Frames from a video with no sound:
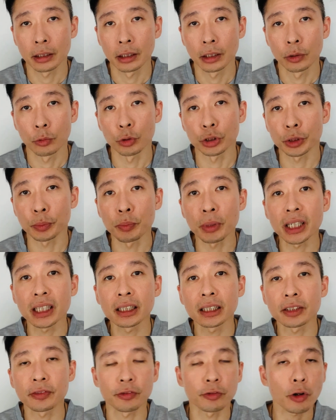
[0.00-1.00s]
which
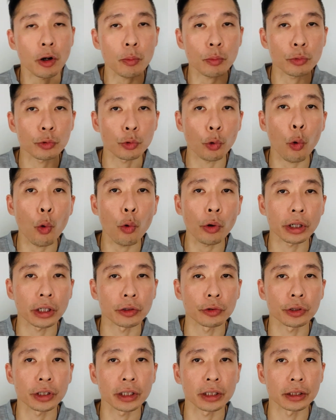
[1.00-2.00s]
means from raw
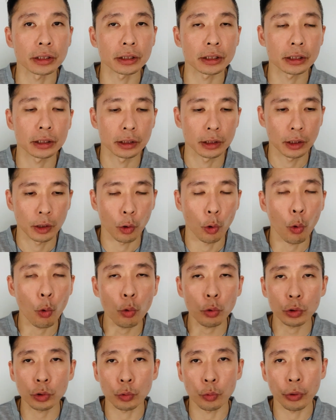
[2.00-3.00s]
ingredients all
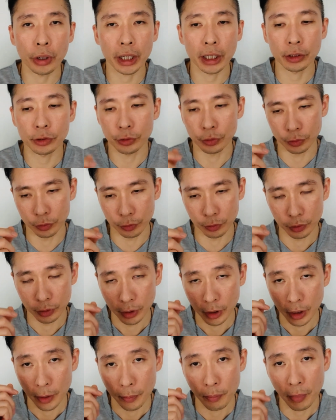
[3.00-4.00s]
the way to
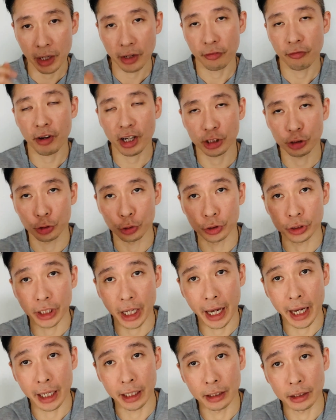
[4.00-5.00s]
manufacturers
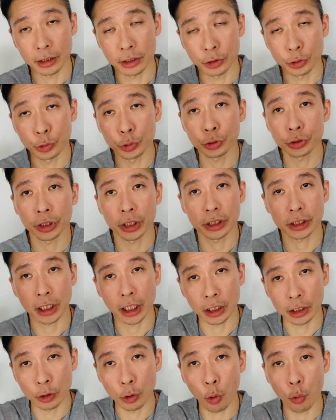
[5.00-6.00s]
and usage
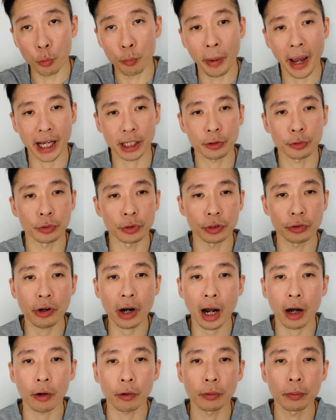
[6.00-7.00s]
and go back to the
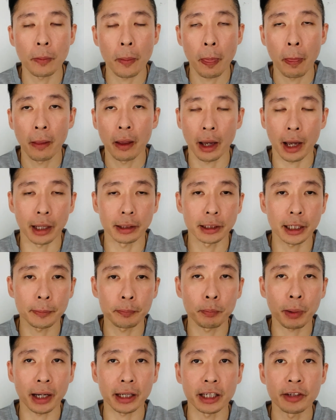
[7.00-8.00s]
ground. And then
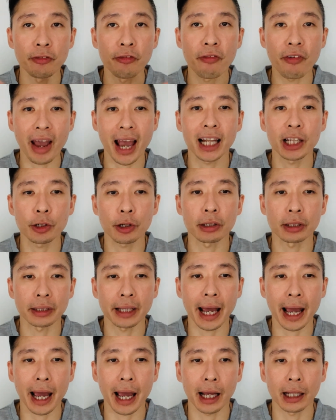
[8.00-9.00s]
by evaluating
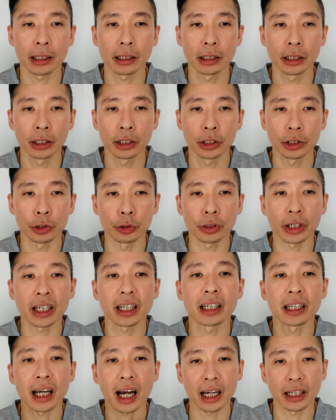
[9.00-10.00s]
that, you get
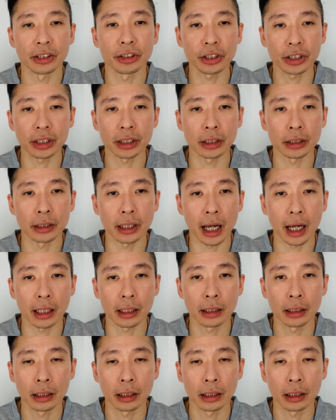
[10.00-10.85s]
an idea that